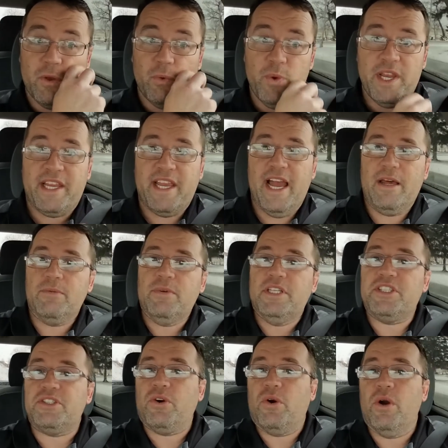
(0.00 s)
We can
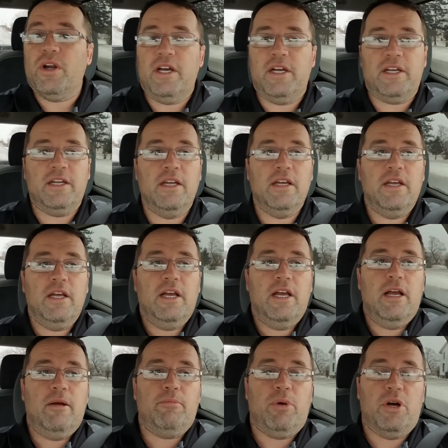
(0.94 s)
restore it,
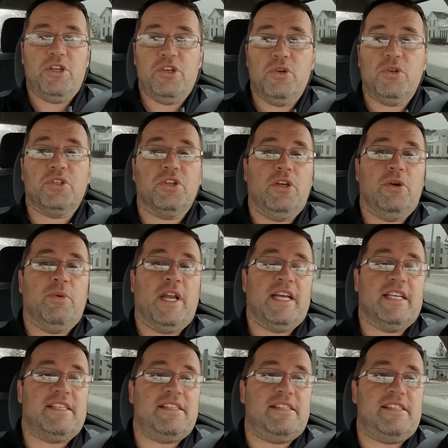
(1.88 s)
but usually when
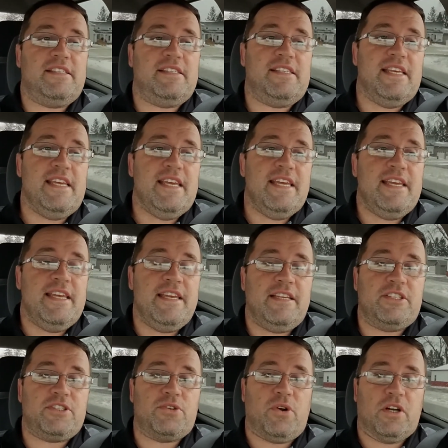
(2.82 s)
I
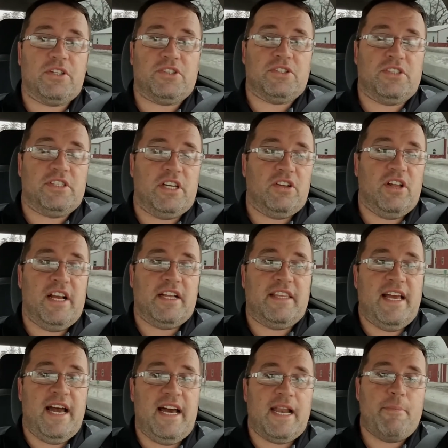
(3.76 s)
see structures that are like
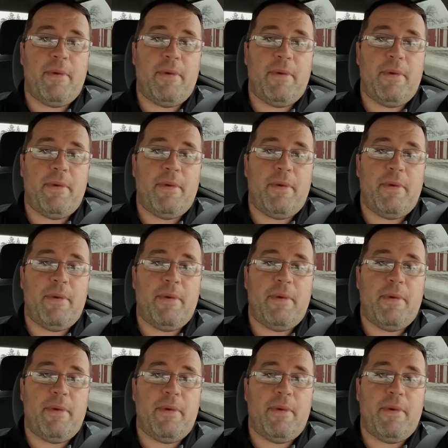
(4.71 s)
that,